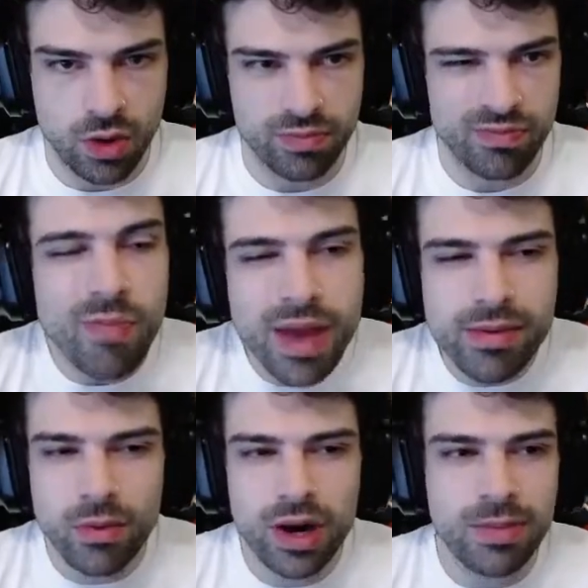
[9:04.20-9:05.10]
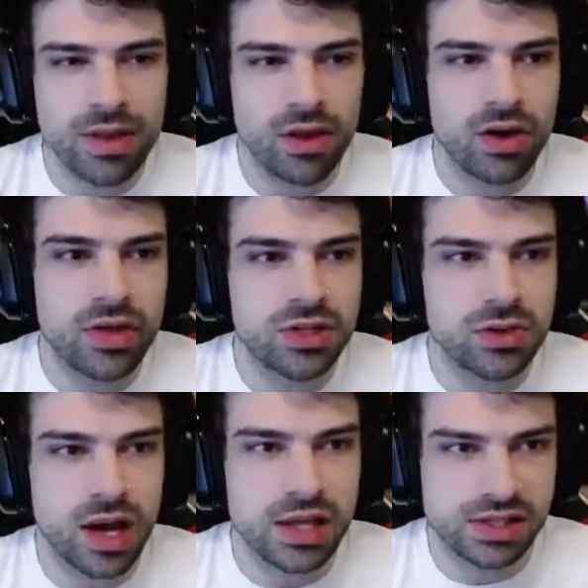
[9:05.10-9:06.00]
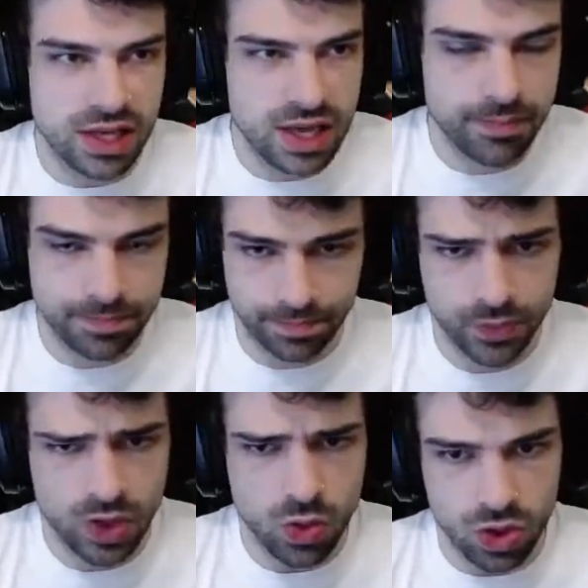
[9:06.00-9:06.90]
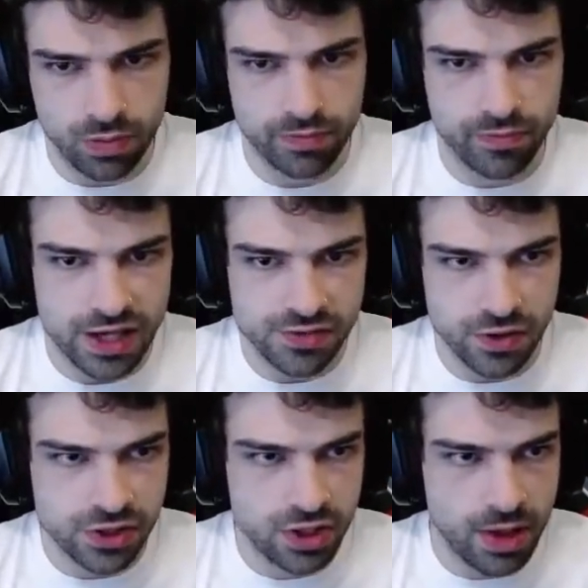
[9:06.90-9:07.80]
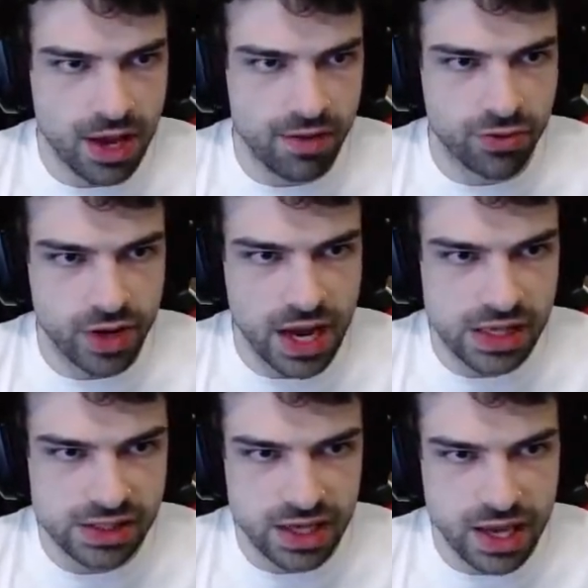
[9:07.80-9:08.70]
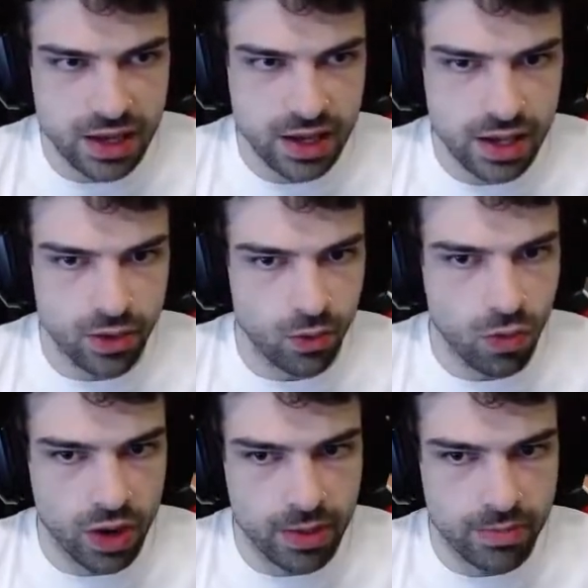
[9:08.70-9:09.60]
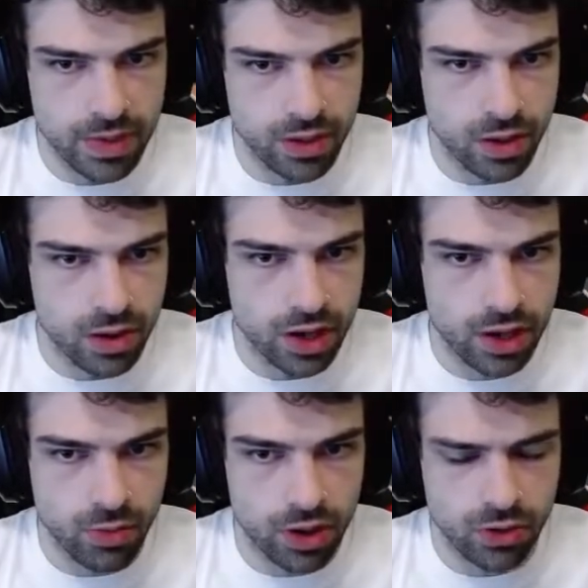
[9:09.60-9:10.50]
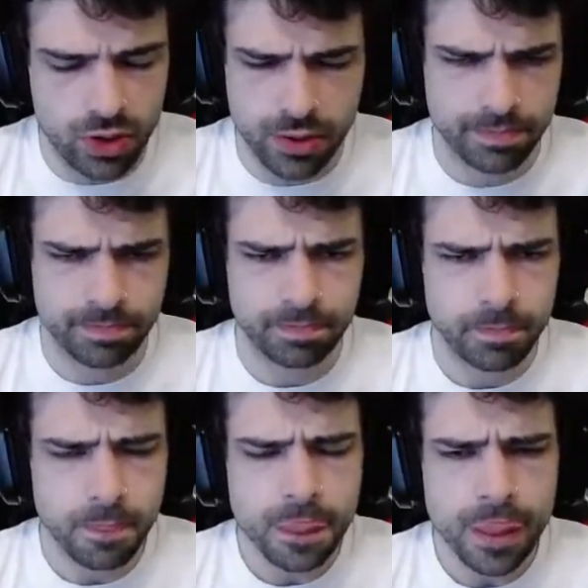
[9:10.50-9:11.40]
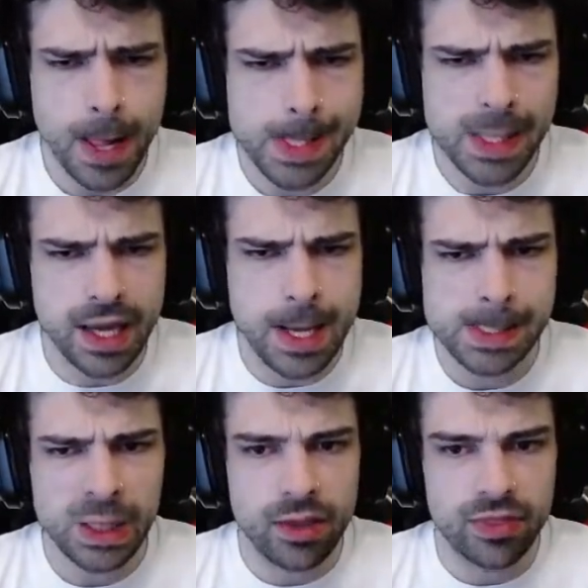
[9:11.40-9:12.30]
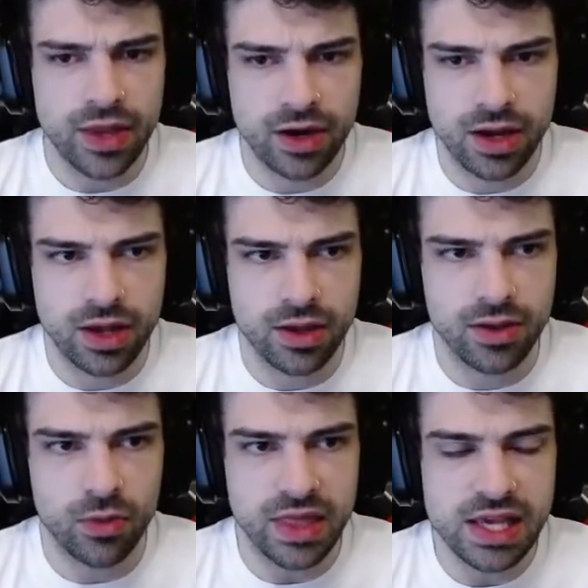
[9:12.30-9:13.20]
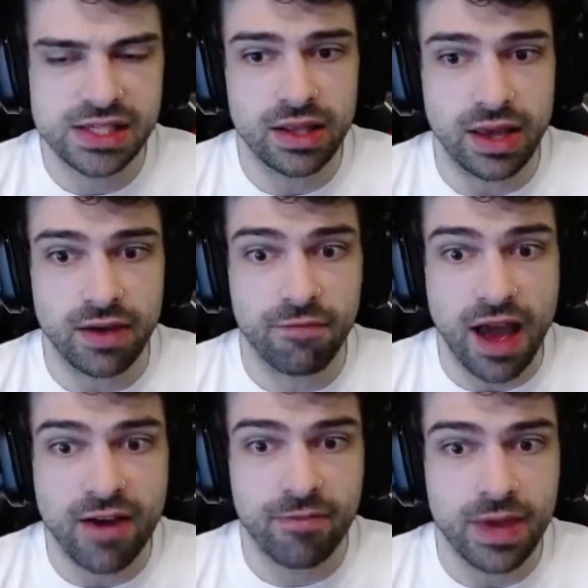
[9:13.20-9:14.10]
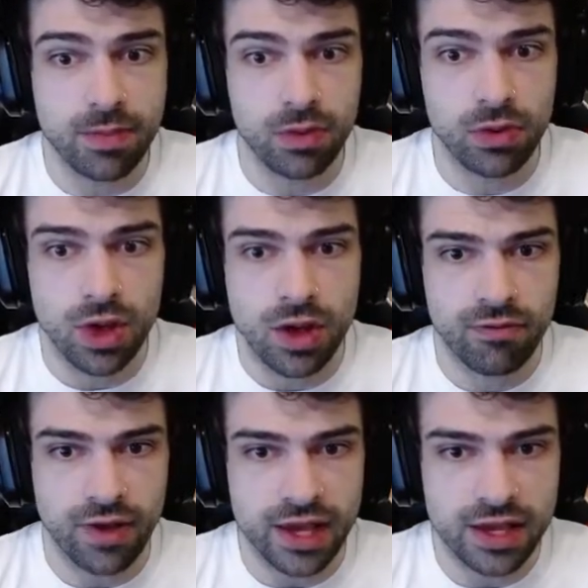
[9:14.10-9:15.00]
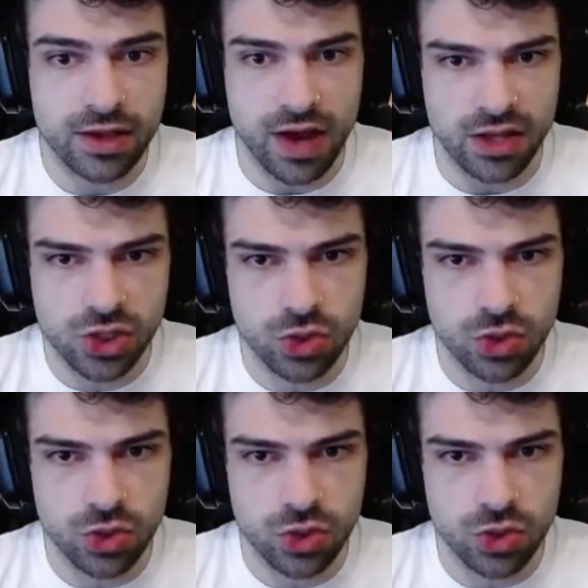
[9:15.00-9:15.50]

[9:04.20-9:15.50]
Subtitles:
maybe one at B long and then 2 guys at A, or vice versa. You might have 3 guys at A and 1 at B long and 1 at hookah. Like, they're gonna, when they see like 5 people flanking, you've got 2